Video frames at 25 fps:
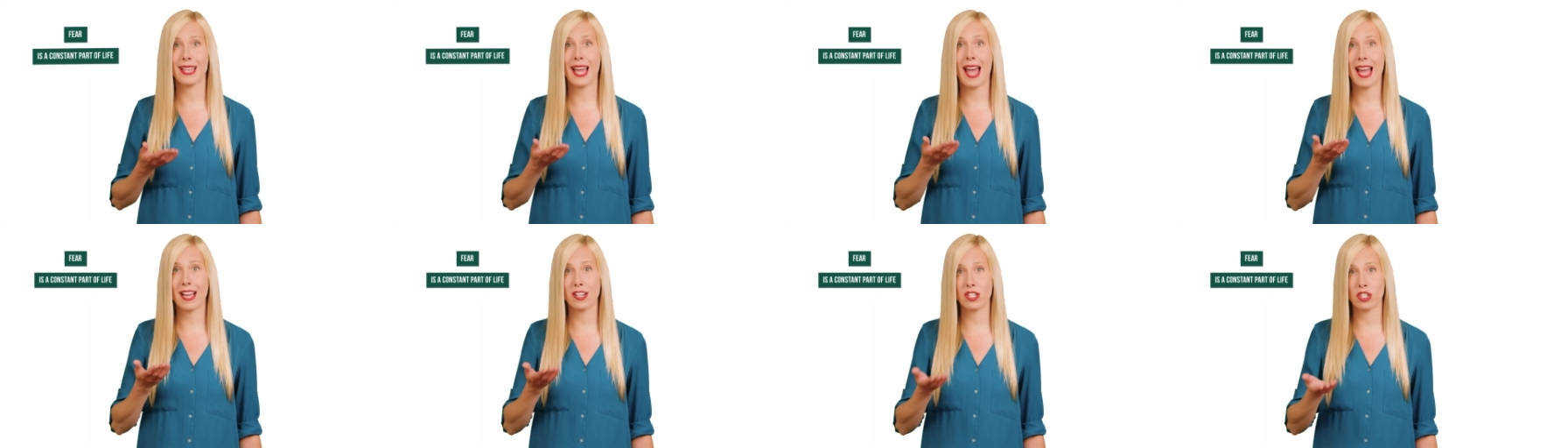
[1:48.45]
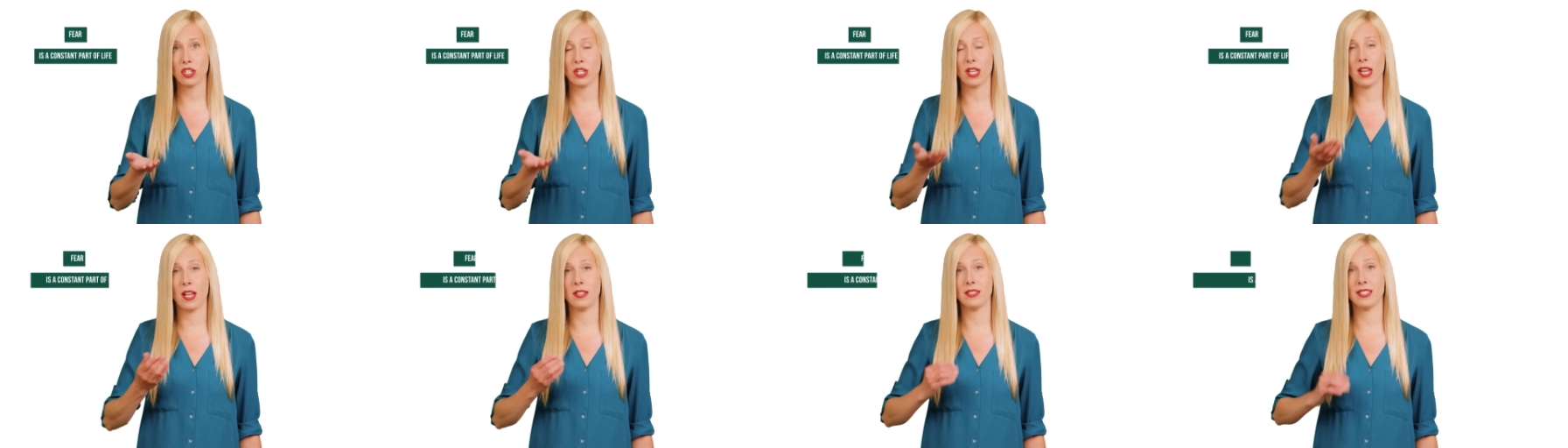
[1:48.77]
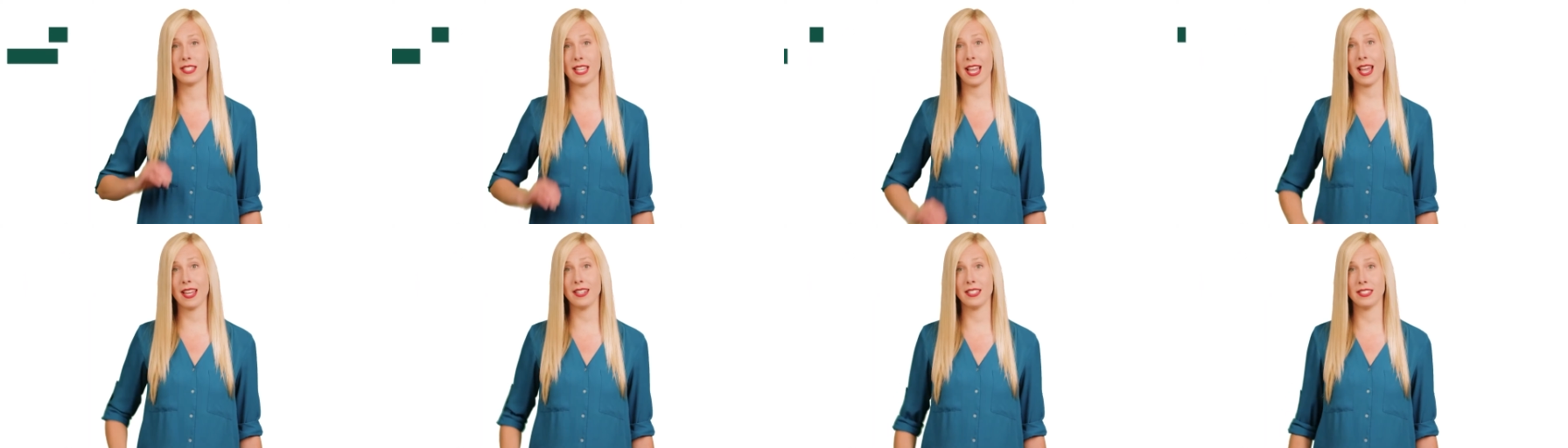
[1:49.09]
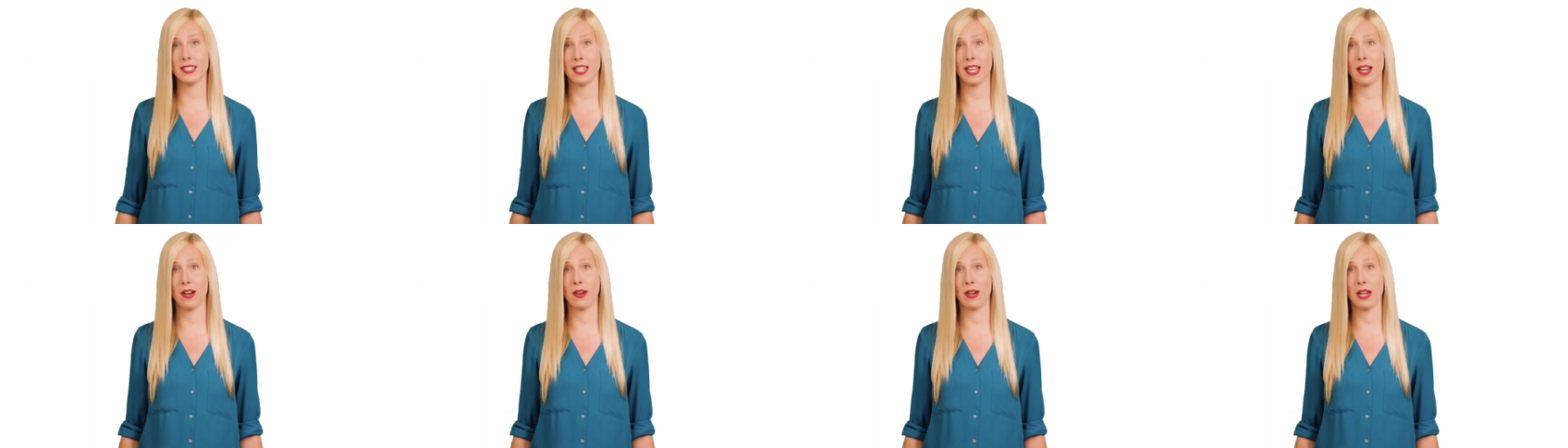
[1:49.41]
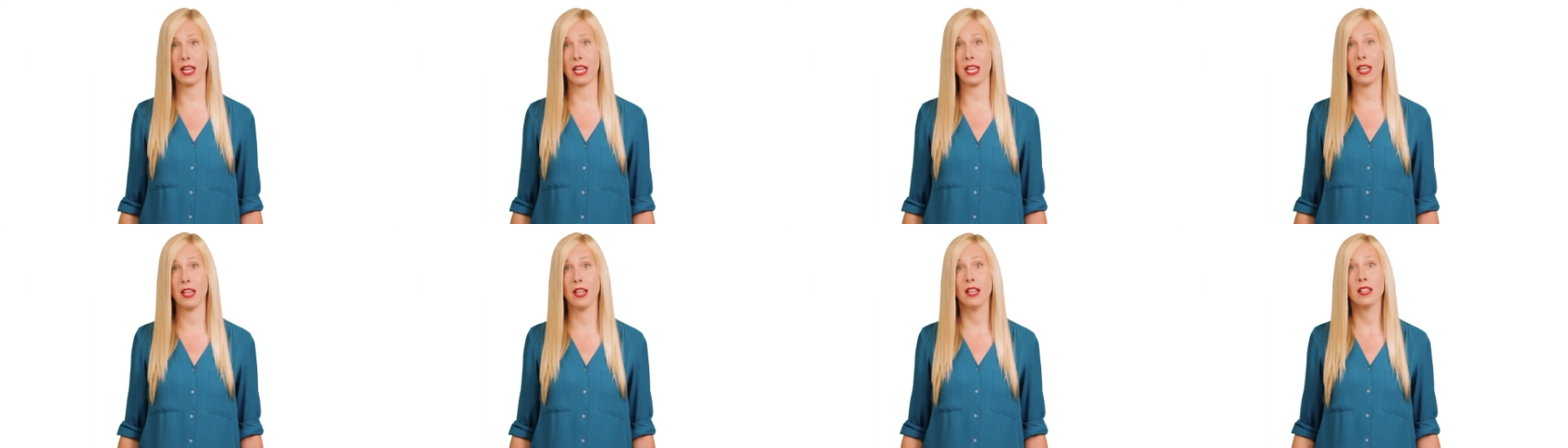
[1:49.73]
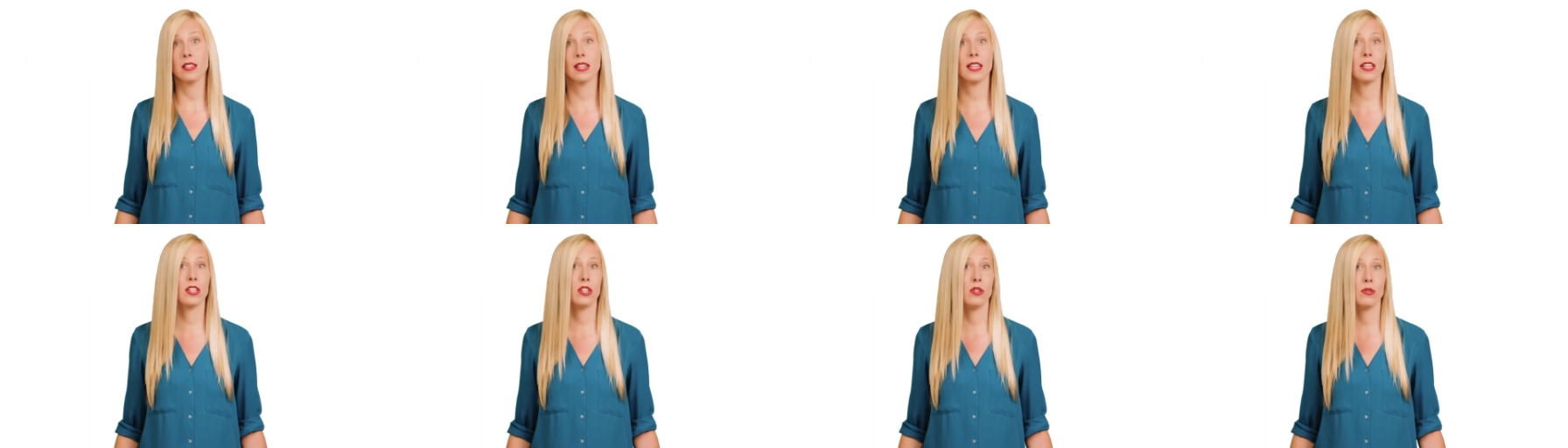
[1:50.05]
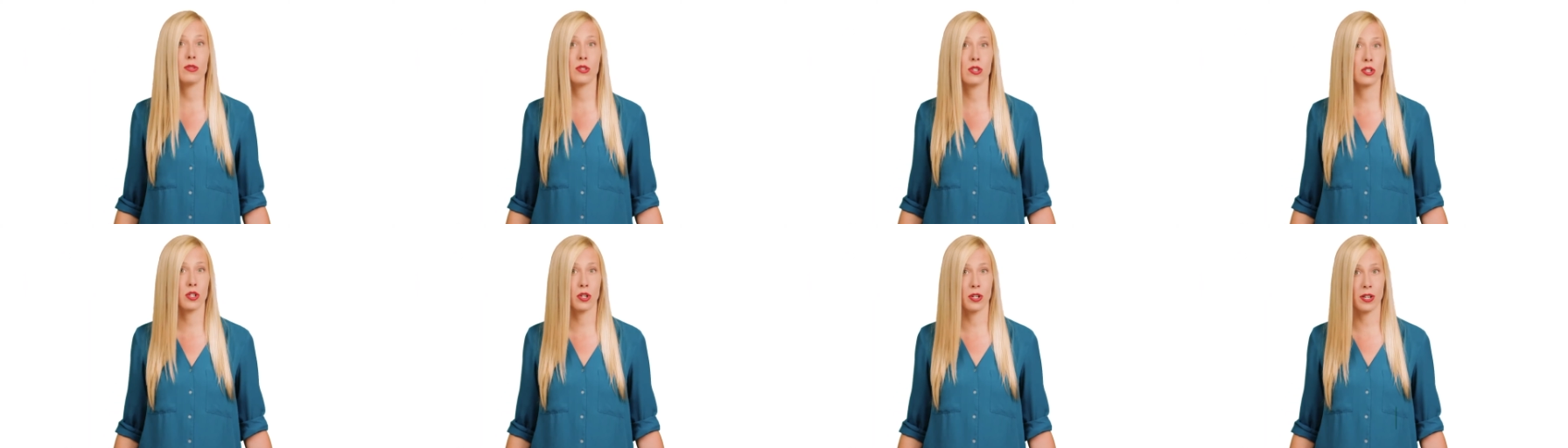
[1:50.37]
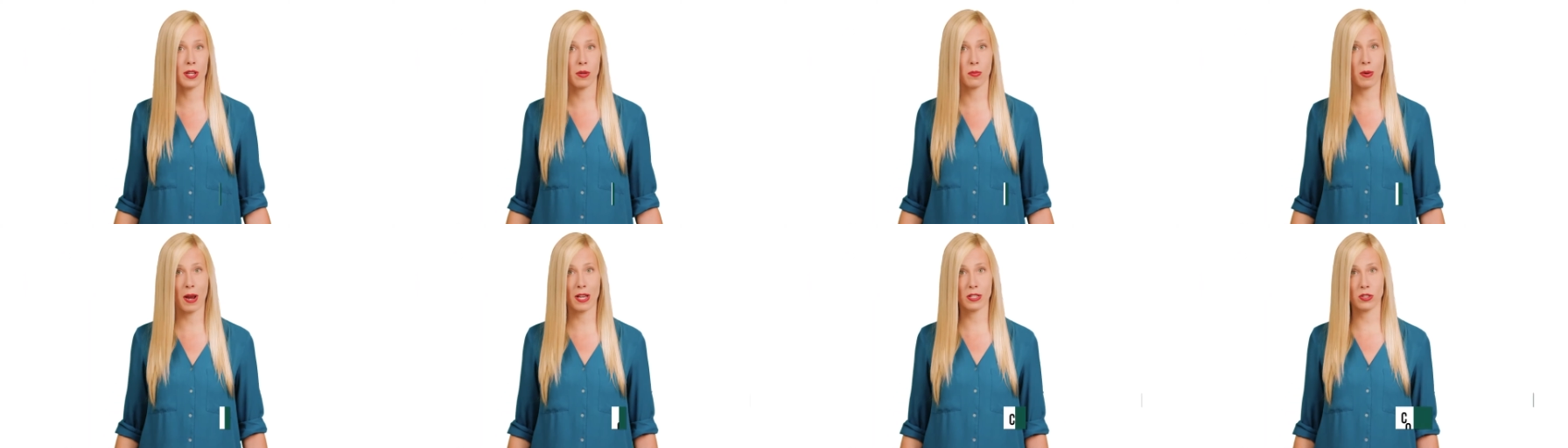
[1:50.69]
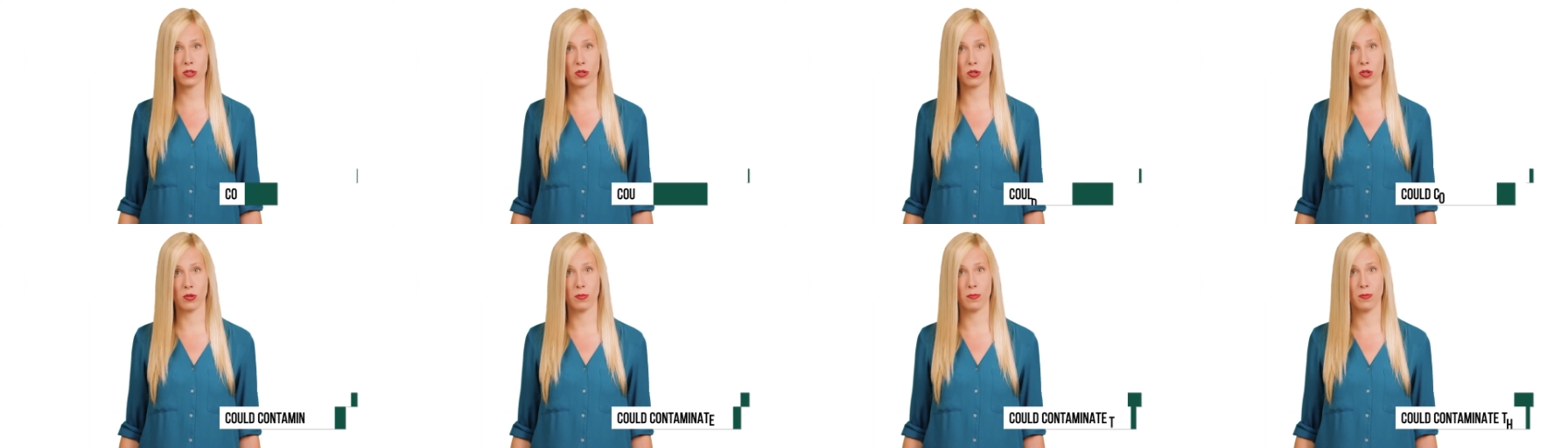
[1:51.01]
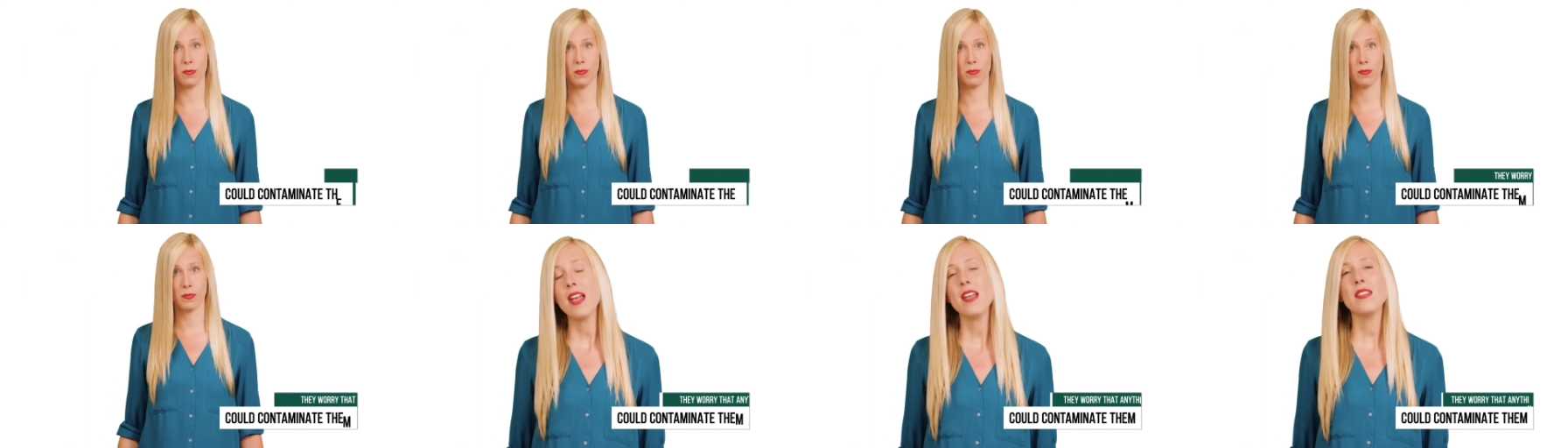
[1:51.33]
actually unsanitary, like use a dirty restroom.